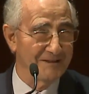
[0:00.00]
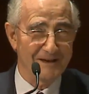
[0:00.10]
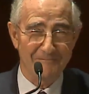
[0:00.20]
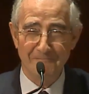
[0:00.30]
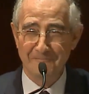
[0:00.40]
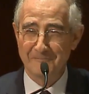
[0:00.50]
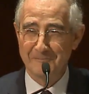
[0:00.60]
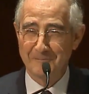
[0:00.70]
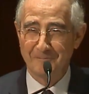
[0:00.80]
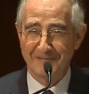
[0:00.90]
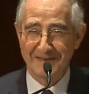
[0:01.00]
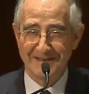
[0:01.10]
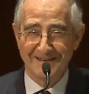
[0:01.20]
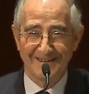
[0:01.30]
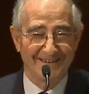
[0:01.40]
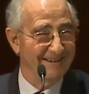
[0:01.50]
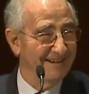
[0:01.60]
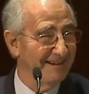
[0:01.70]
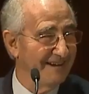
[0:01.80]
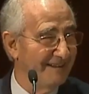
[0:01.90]
them.
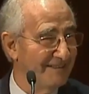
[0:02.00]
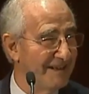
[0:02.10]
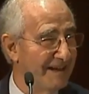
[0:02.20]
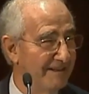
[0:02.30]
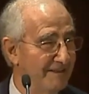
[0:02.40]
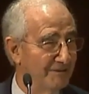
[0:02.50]
And then the